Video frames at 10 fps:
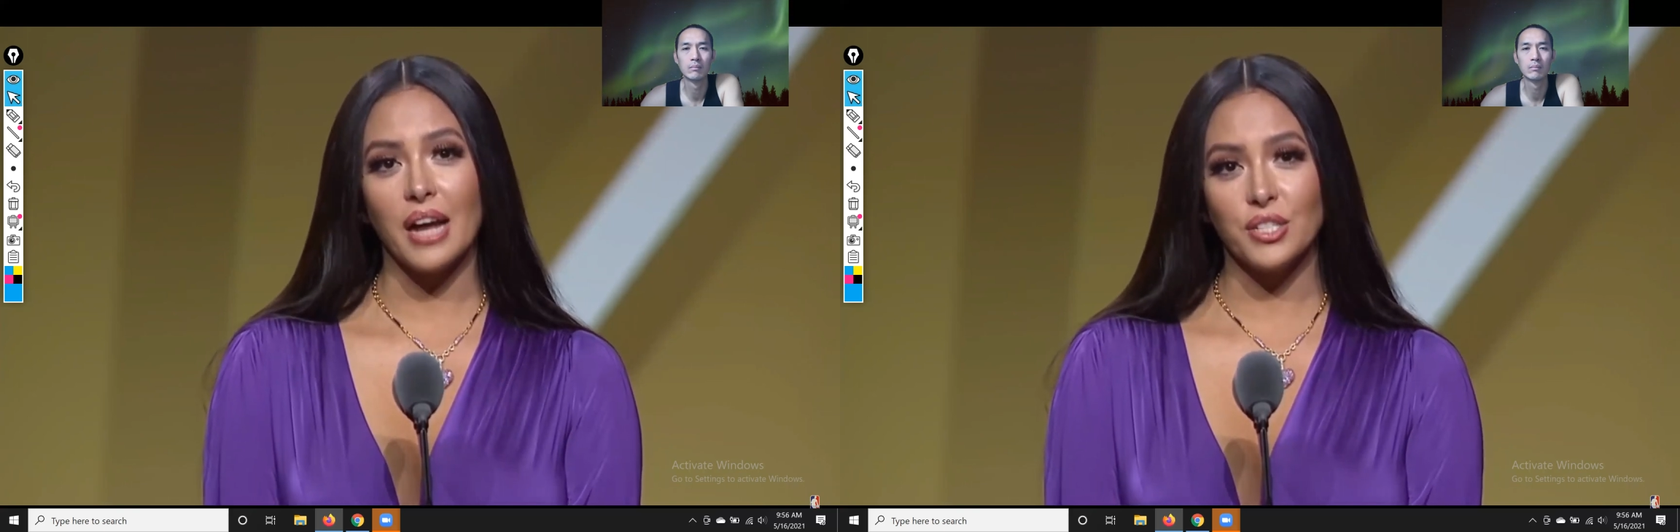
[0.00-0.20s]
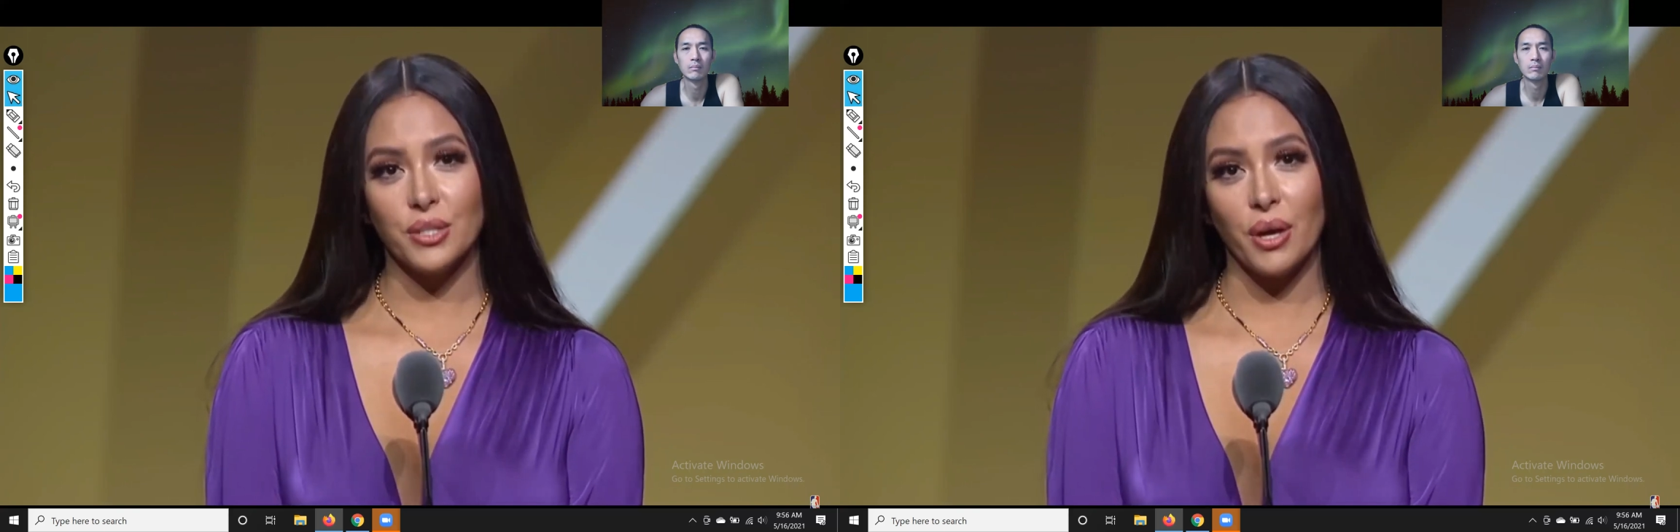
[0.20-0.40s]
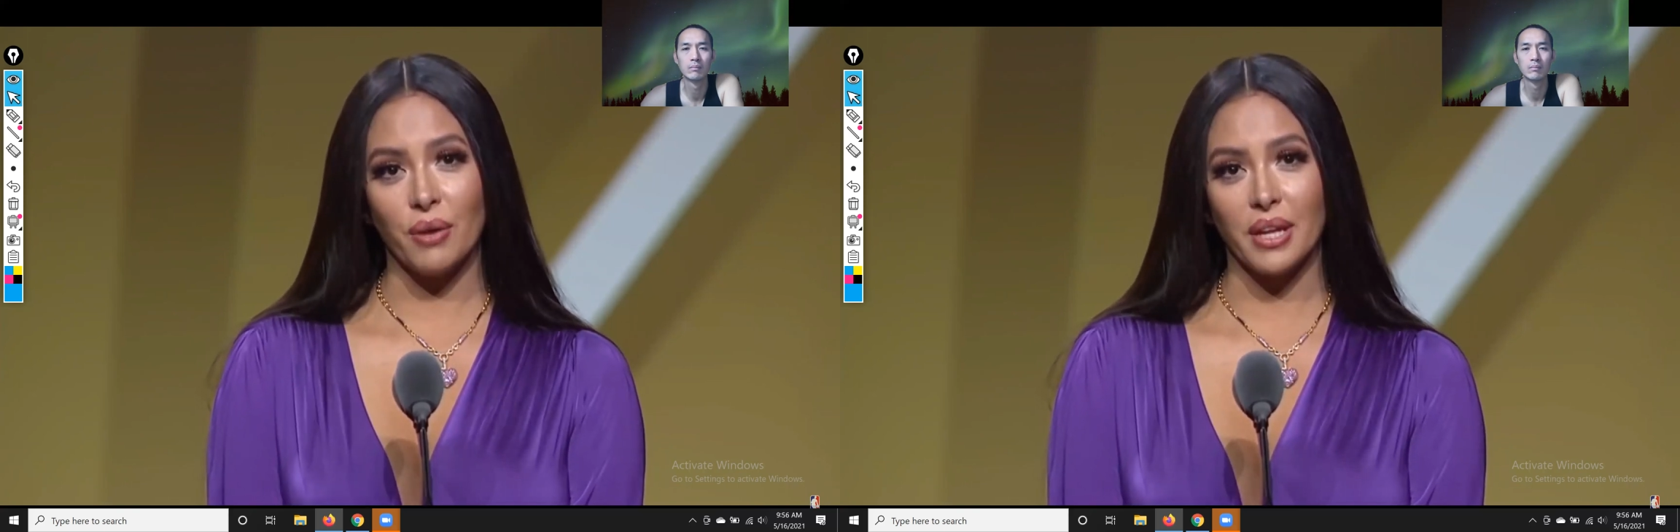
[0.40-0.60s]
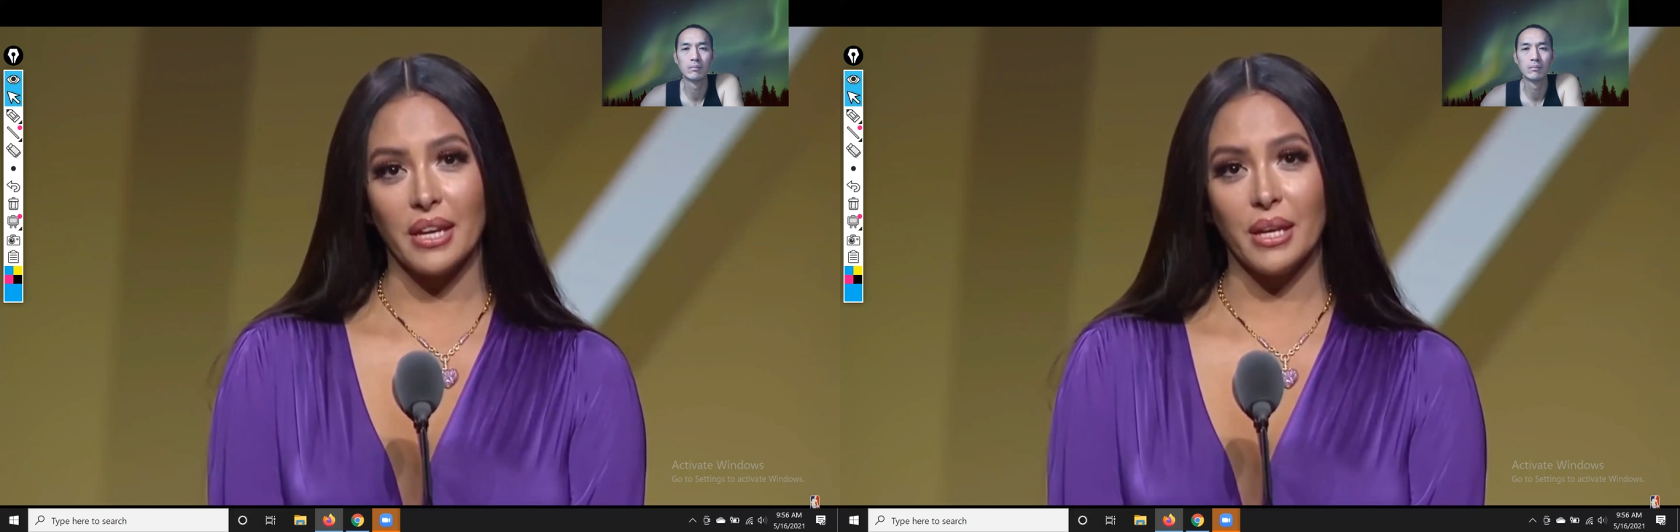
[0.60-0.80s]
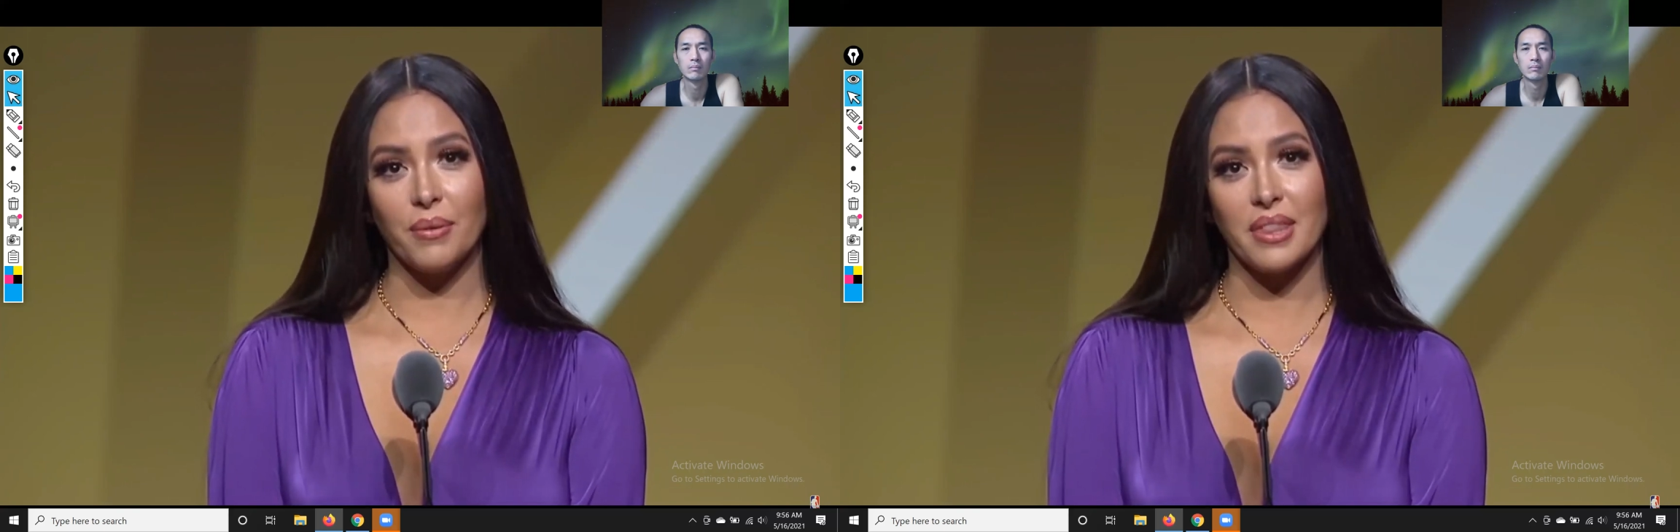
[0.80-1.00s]
do know that
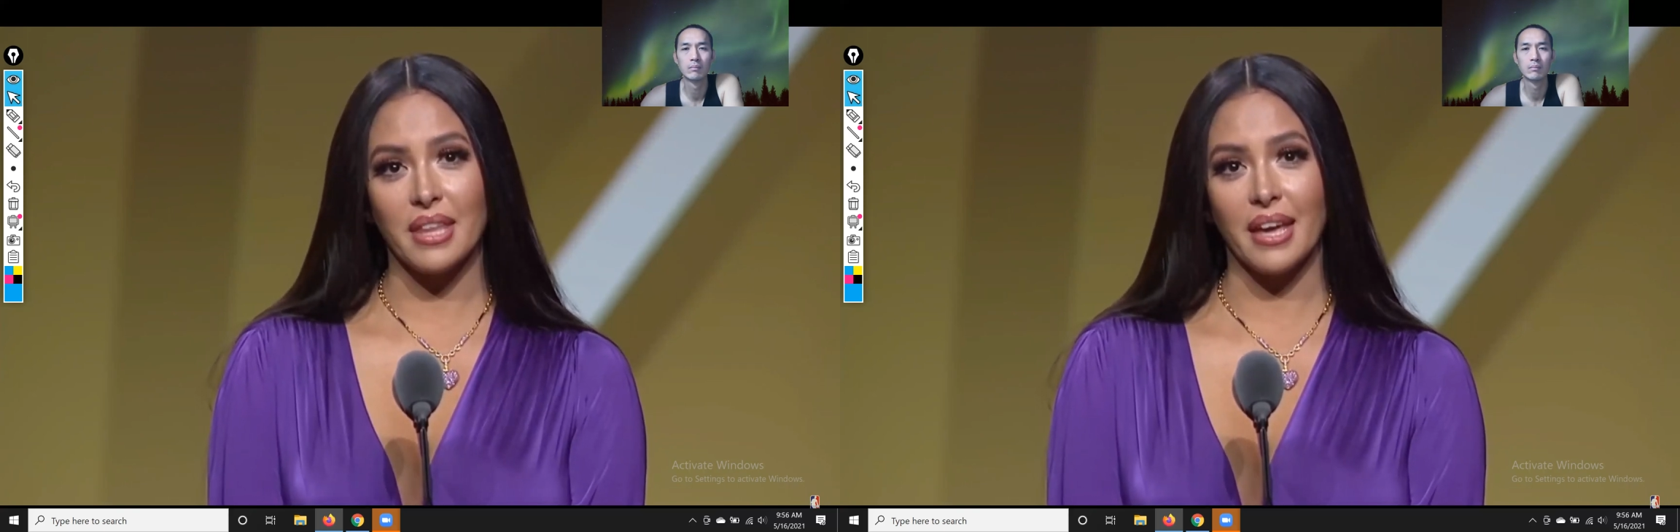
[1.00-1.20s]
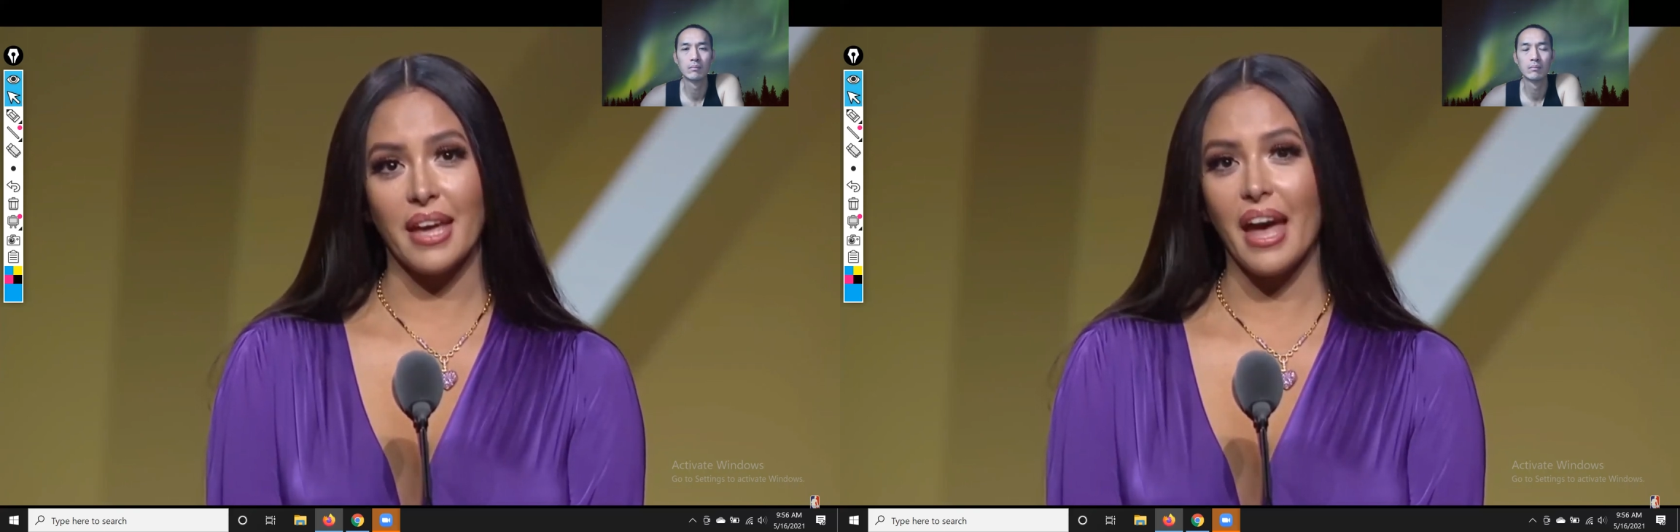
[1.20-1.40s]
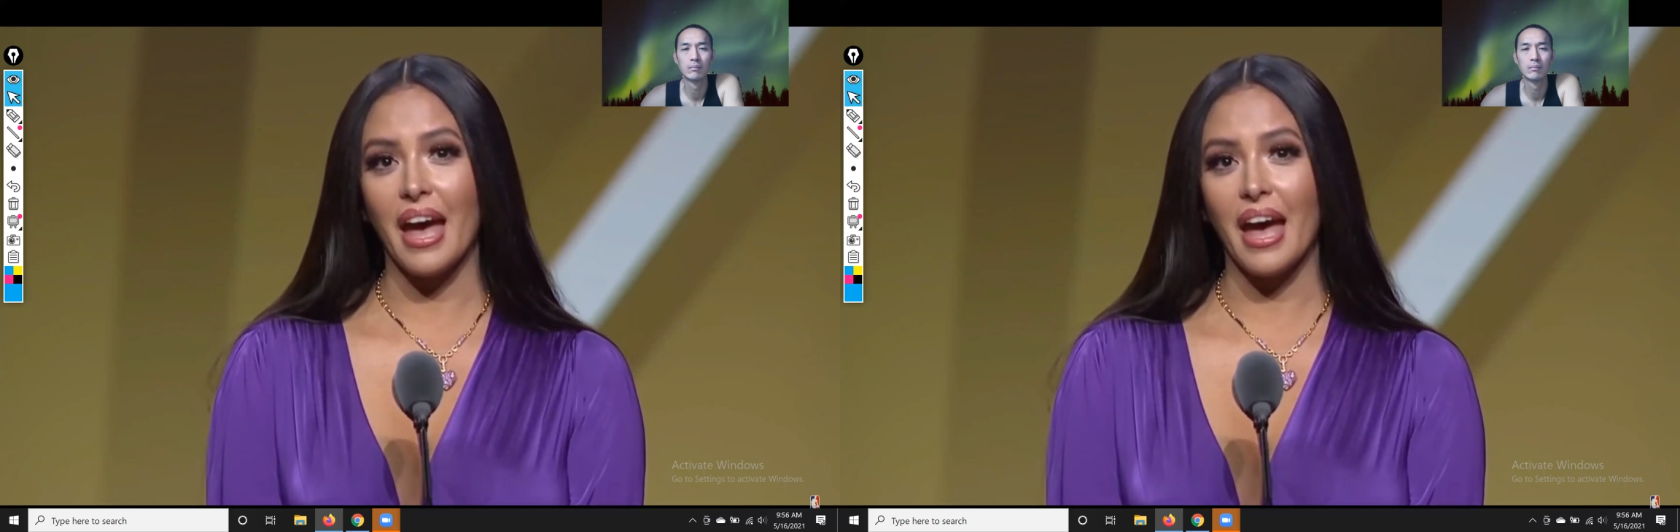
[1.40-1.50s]
he would thank